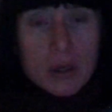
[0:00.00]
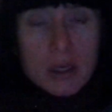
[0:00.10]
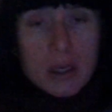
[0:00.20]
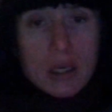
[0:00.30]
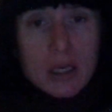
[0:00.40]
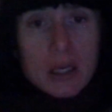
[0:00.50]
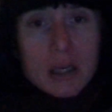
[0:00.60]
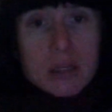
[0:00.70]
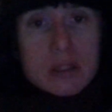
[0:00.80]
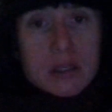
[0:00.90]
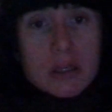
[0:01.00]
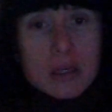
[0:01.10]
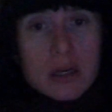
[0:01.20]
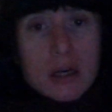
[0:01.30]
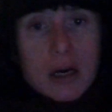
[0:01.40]
And
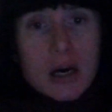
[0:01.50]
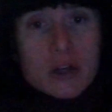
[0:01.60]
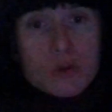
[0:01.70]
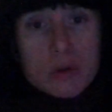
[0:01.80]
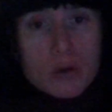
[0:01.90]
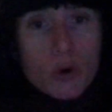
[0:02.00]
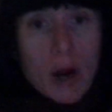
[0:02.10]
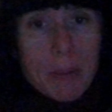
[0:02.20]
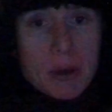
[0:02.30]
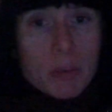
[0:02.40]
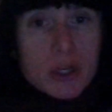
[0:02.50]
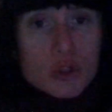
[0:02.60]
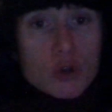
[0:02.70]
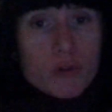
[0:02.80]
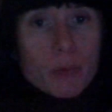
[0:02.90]
I drew a little crappy
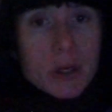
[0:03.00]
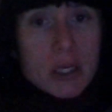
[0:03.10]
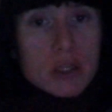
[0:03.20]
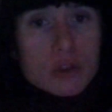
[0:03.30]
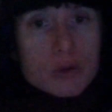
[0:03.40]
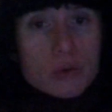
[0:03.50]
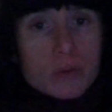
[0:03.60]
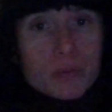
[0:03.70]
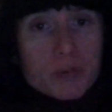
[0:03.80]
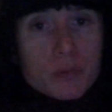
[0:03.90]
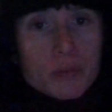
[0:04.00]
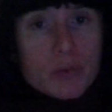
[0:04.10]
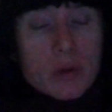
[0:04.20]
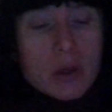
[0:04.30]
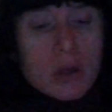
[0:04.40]
picture of my angel.
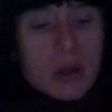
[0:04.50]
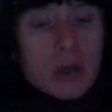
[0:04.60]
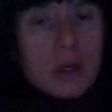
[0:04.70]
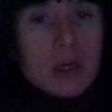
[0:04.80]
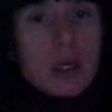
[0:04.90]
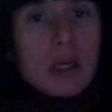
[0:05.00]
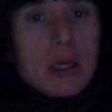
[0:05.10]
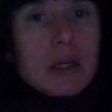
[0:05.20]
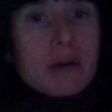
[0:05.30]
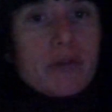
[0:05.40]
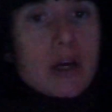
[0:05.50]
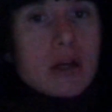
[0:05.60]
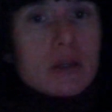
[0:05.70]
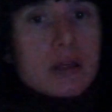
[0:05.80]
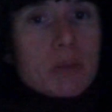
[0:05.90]
And I
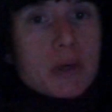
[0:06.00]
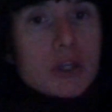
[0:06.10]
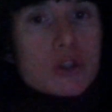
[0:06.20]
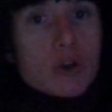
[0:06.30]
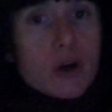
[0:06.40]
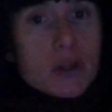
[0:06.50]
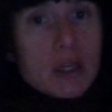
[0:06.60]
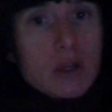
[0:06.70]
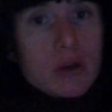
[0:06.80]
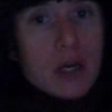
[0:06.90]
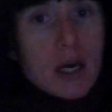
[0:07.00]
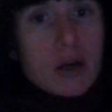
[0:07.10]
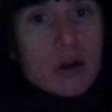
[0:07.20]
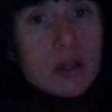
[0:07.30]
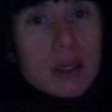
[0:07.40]
found a picture on the internet
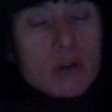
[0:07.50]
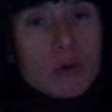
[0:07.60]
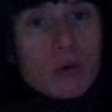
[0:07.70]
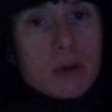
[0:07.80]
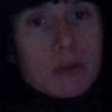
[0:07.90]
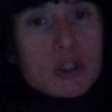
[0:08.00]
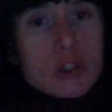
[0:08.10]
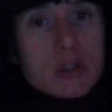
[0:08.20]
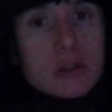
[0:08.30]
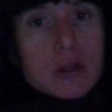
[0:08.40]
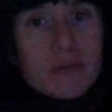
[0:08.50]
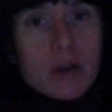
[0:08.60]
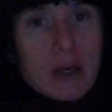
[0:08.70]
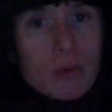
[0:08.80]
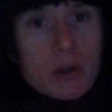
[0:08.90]
on like Google Images of
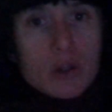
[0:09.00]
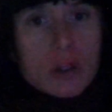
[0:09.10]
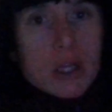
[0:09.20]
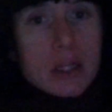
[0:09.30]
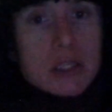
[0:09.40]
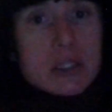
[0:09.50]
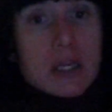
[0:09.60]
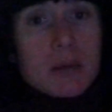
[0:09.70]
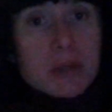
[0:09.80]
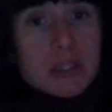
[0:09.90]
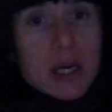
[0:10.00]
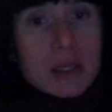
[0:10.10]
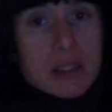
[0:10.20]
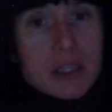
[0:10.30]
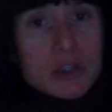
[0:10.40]
like what looked like the same exact
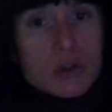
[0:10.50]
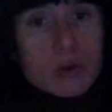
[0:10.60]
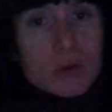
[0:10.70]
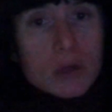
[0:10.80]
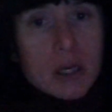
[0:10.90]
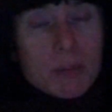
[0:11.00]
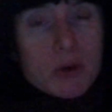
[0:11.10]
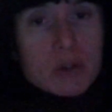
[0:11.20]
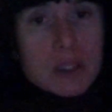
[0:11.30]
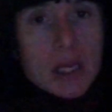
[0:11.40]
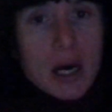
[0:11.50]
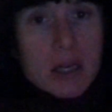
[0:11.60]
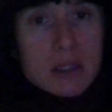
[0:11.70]
angel. And I posted that.